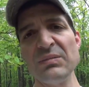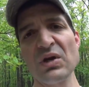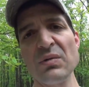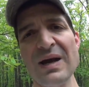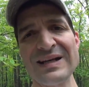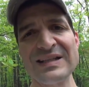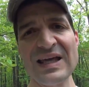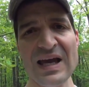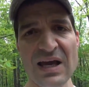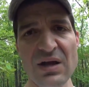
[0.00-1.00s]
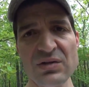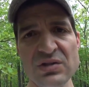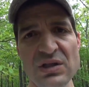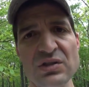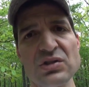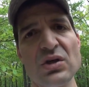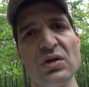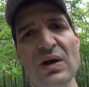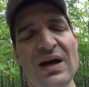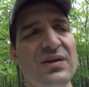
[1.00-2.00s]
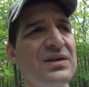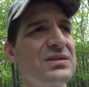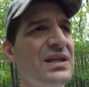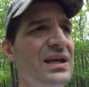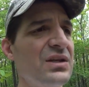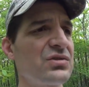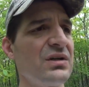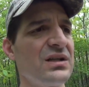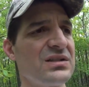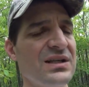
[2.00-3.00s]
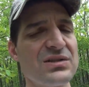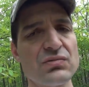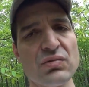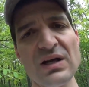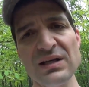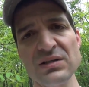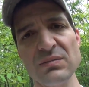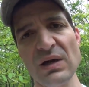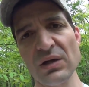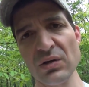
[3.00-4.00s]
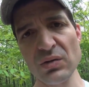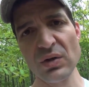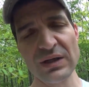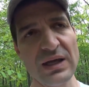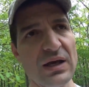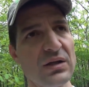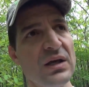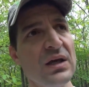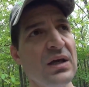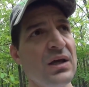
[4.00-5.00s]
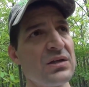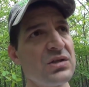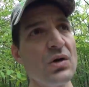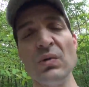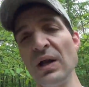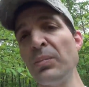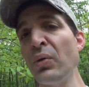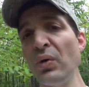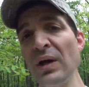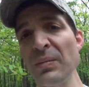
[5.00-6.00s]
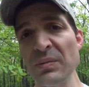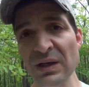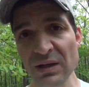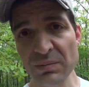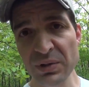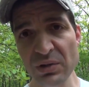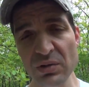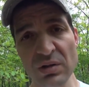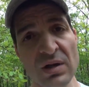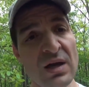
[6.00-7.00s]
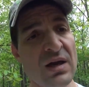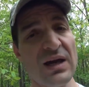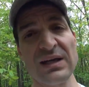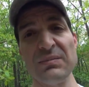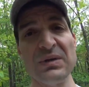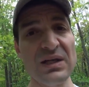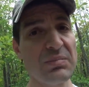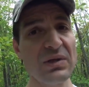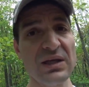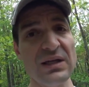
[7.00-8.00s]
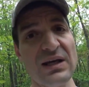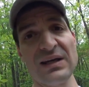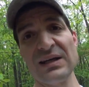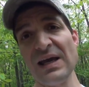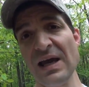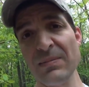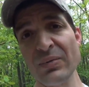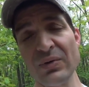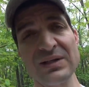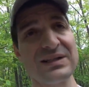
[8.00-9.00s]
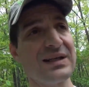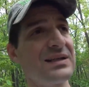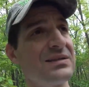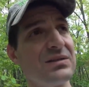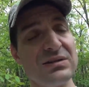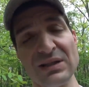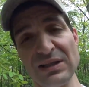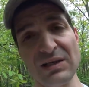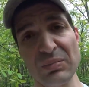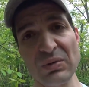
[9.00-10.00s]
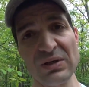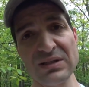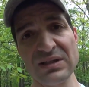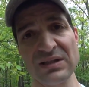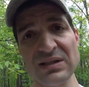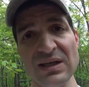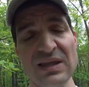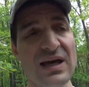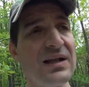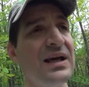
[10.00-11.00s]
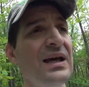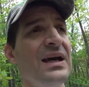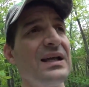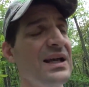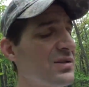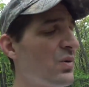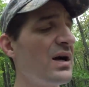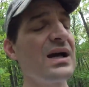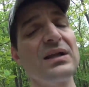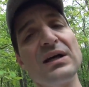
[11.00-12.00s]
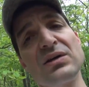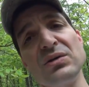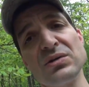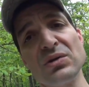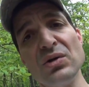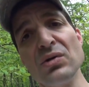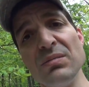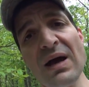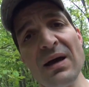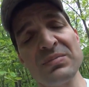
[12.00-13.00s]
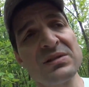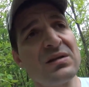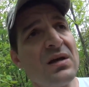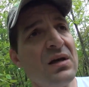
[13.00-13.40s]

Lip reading: let me go back to the house and show you how this data translates right into my Google account. So when I pull it up on my computer, I can manipulate it, I can add points, I can delete points, things like that. And that's why I like using Google Maps